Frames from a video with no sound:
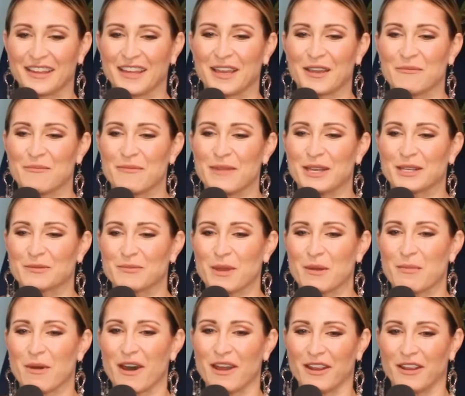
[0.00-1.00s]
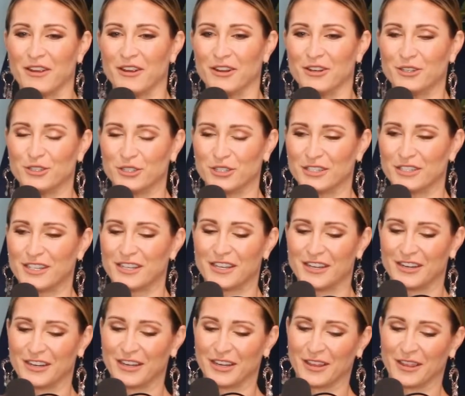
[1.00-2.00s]
like makes my body hurt just
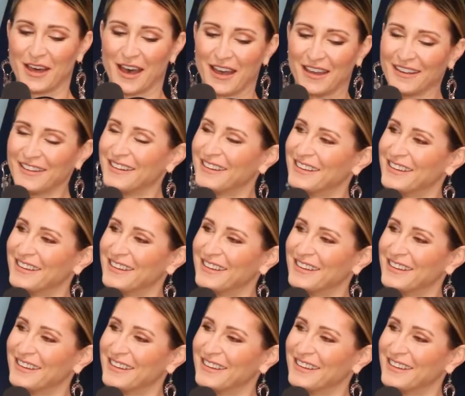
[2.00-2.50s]
hearing that.